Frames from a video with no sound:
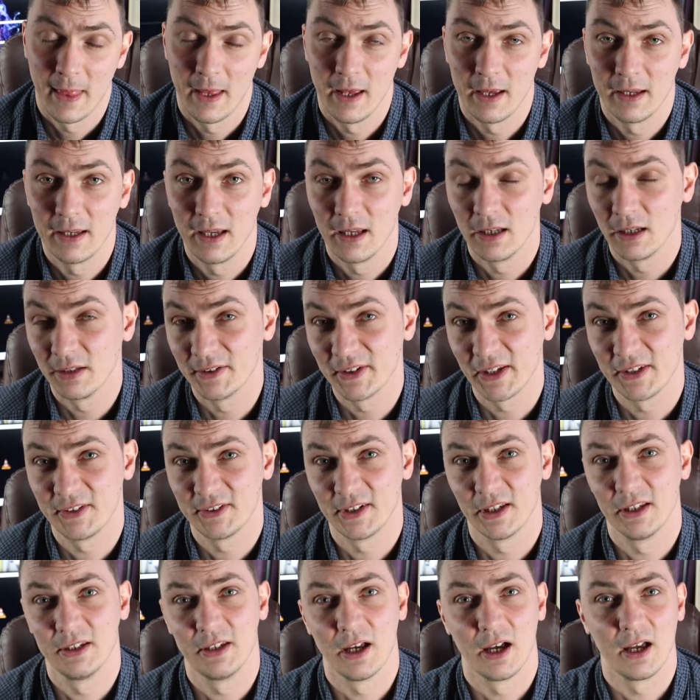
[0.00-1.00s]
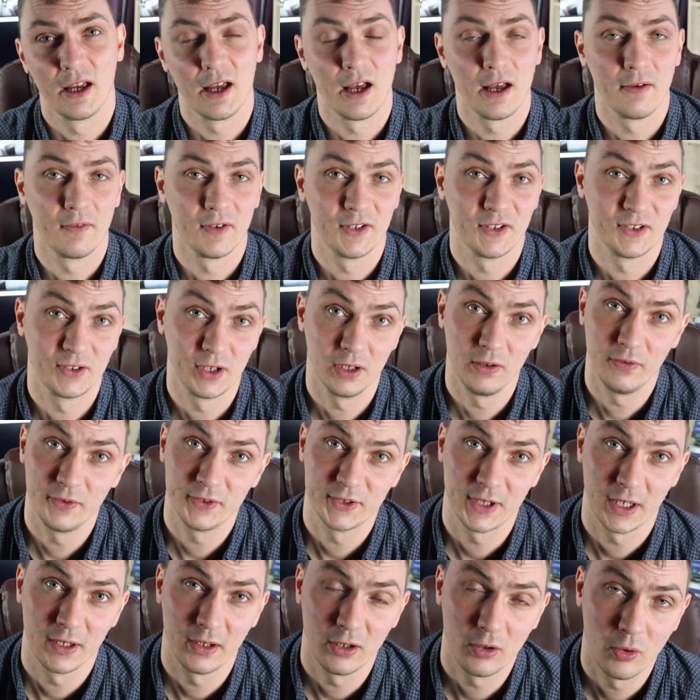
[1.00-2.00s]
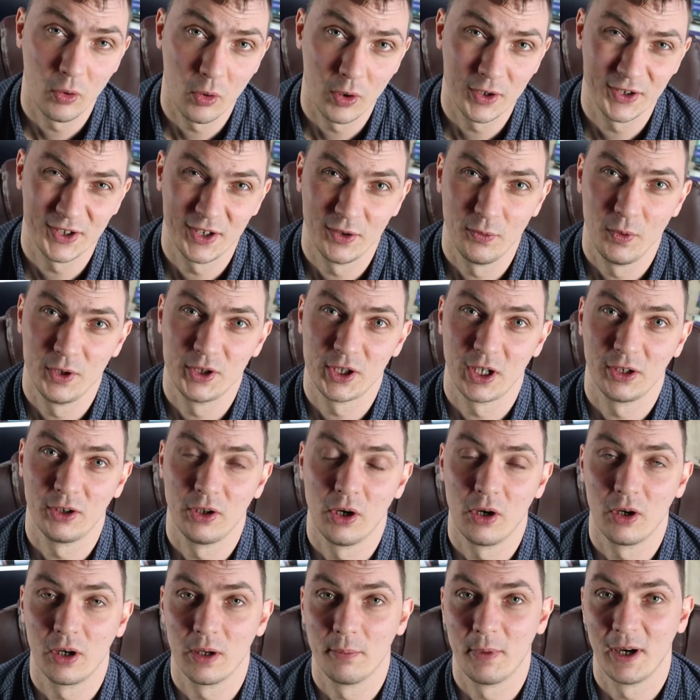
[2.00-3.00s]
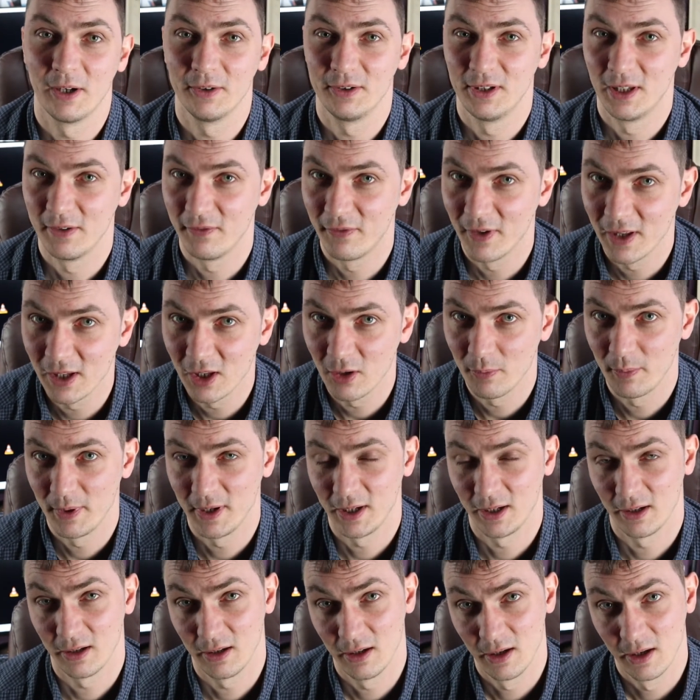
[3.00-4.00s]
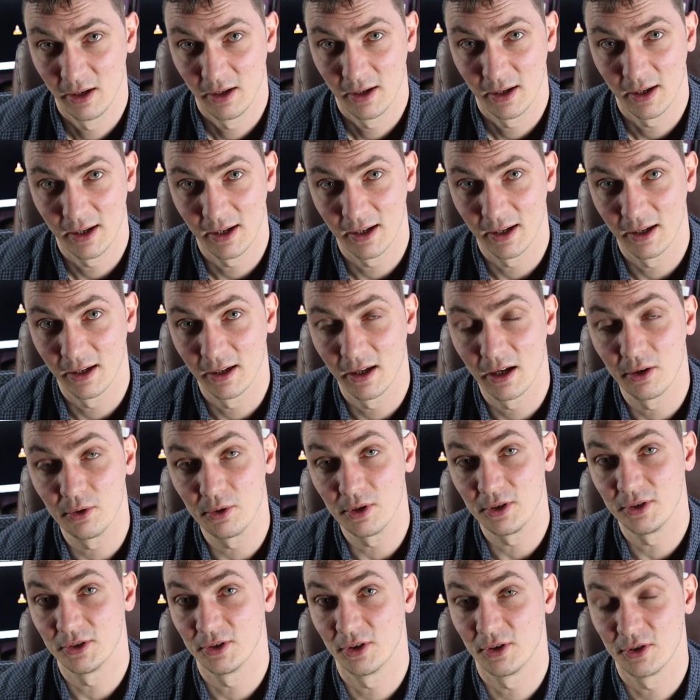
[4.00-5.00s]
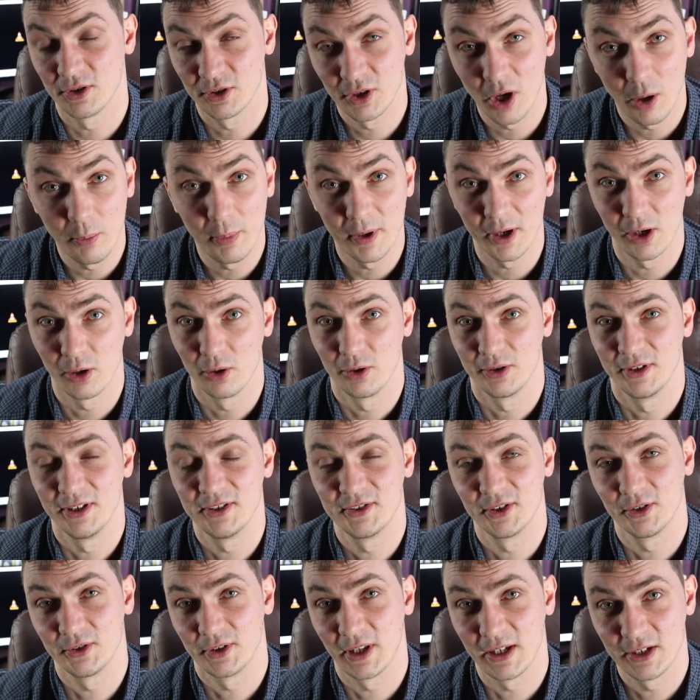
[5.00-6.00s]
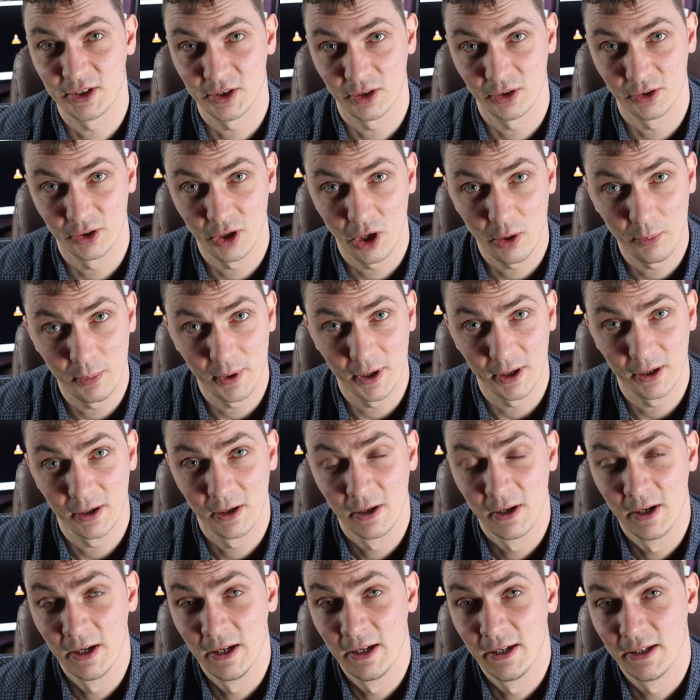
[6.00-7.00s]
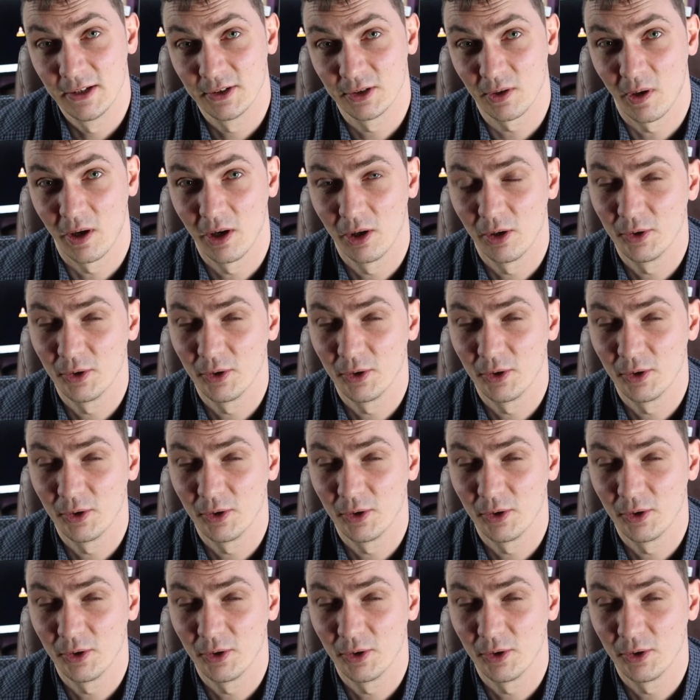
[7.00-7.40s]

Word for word: Again, as I said, I have a self-study course in which I talk about developing uh, a research topic or dissertation topic. So I